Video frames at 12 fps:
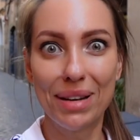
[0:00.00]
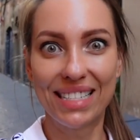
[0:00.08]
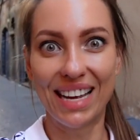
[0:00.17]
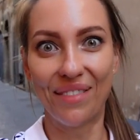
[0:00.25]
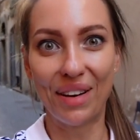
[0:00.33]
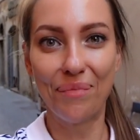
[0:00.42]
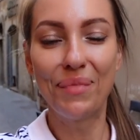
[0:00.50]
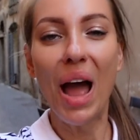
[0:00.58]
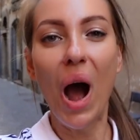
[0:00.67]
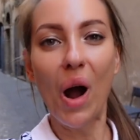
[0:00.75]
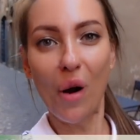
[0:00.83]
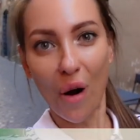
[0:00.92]
seven.
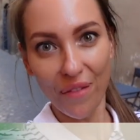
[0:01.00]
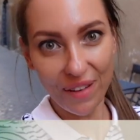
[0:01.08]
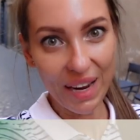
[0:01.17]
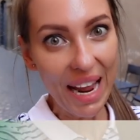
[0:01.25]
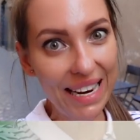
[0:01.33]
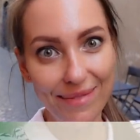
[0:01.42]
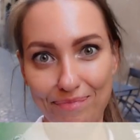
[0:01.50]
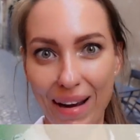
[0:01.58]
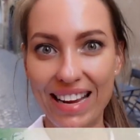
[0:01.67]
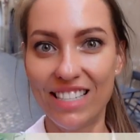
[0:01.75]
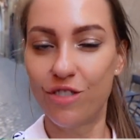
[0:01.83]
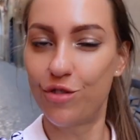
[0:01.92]
Coffee and
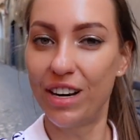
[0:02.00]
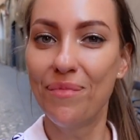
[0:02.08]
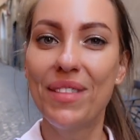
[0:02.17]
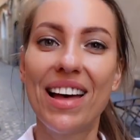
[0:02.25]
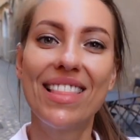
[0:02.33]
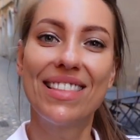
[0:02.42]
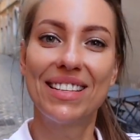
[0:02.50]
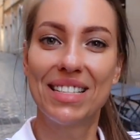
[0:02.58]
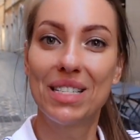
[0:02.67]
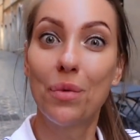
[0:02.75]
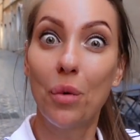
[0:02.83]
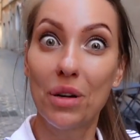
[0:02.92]
pastry, this
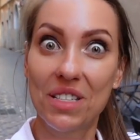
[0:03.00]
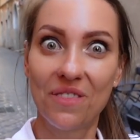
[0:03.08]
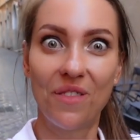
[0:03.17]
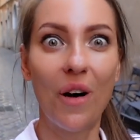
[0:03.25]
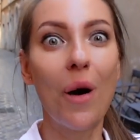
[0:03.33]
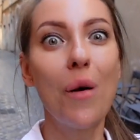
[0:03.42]
is what's for